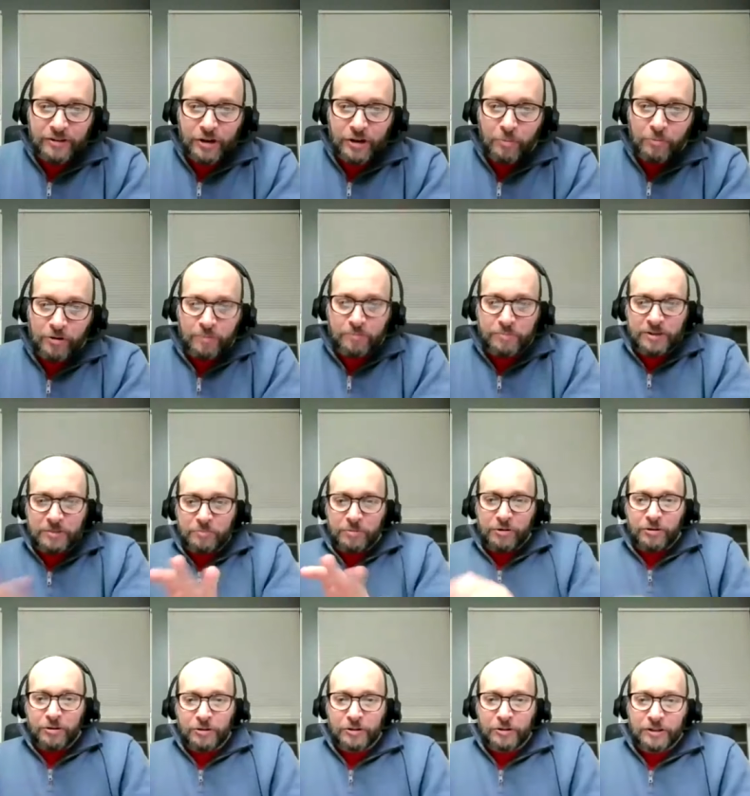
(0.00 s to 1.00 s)
a number of
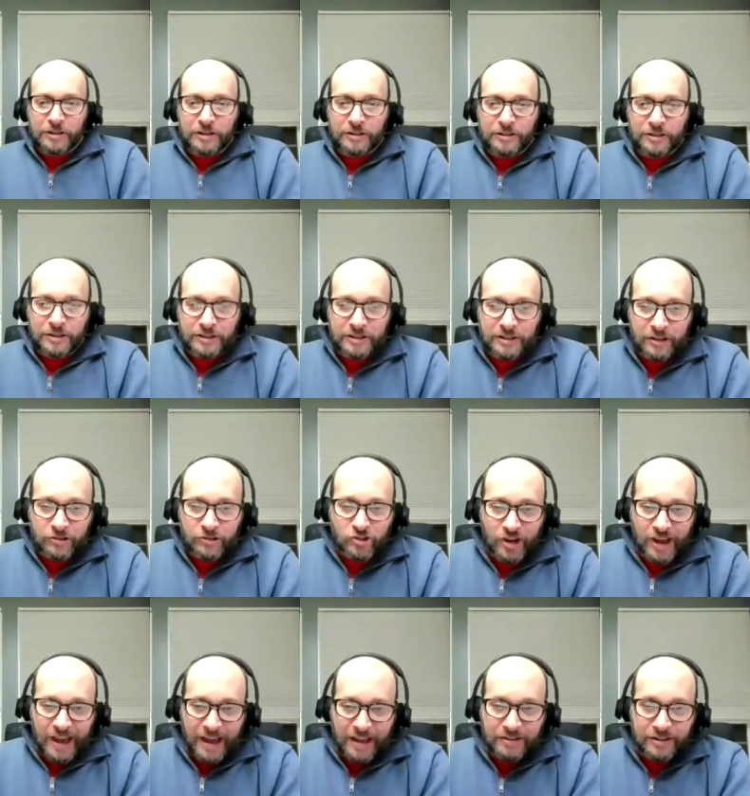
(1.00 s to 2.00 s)
people in the uh,
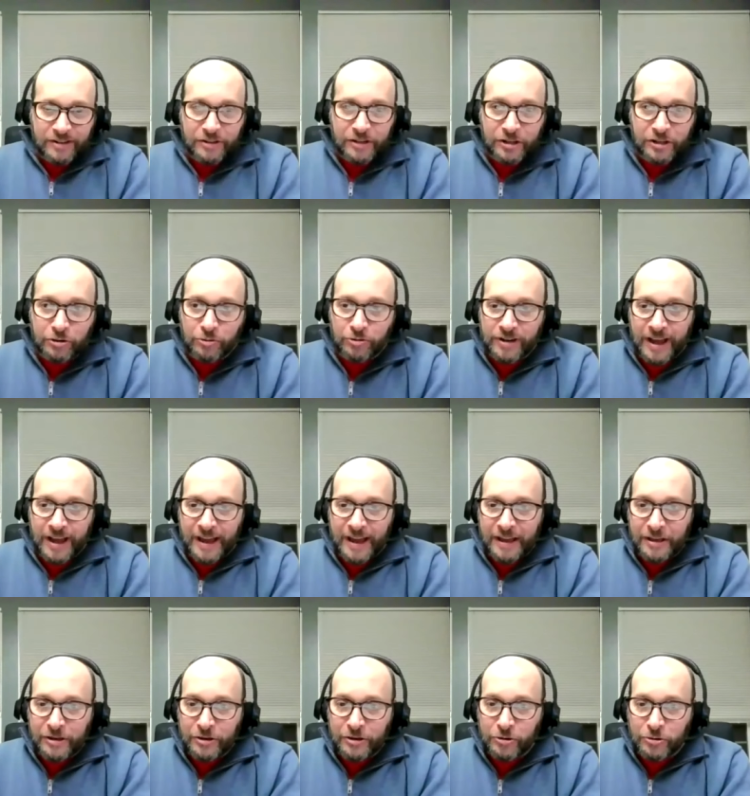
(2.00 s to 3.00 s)
chat and the Q and
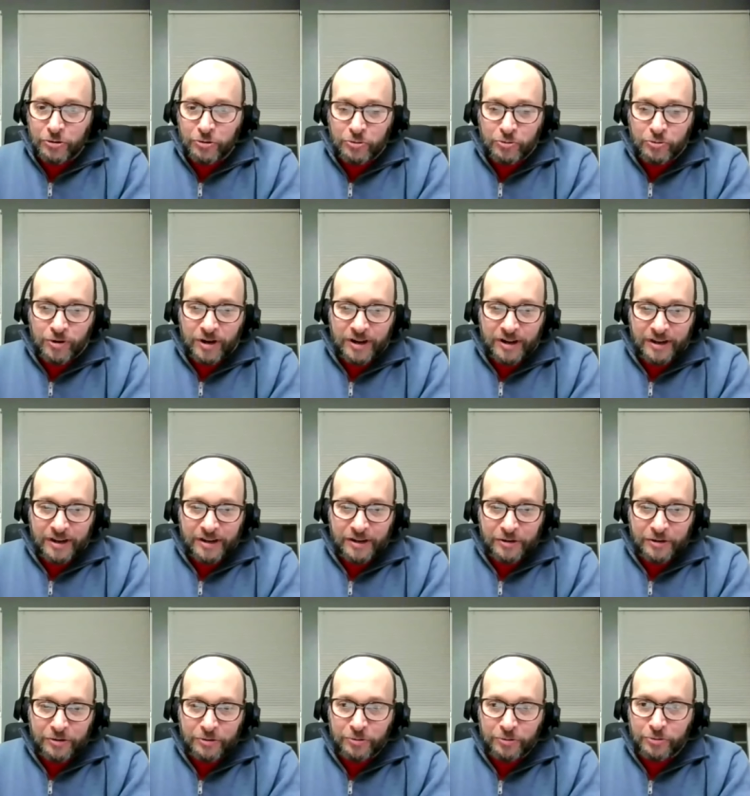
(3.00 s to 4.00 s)
A who
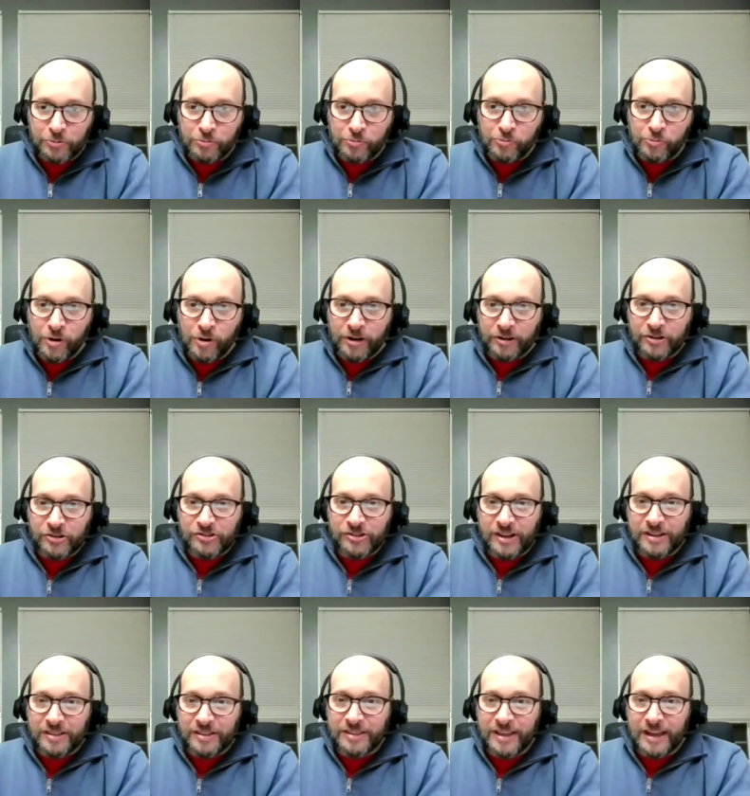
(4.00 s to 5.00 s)
uh, who wanted to
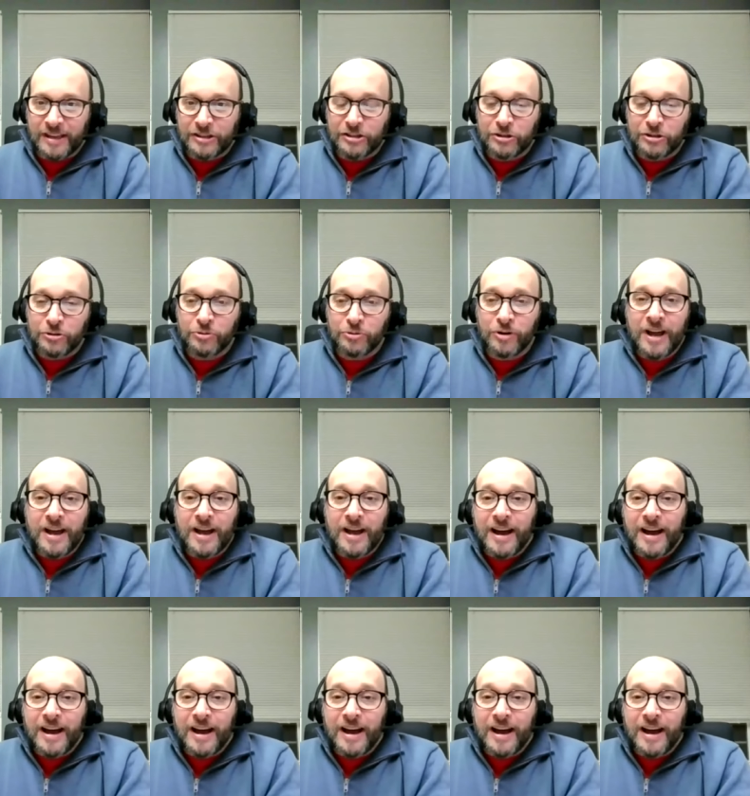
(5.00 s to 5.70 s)
say thank you.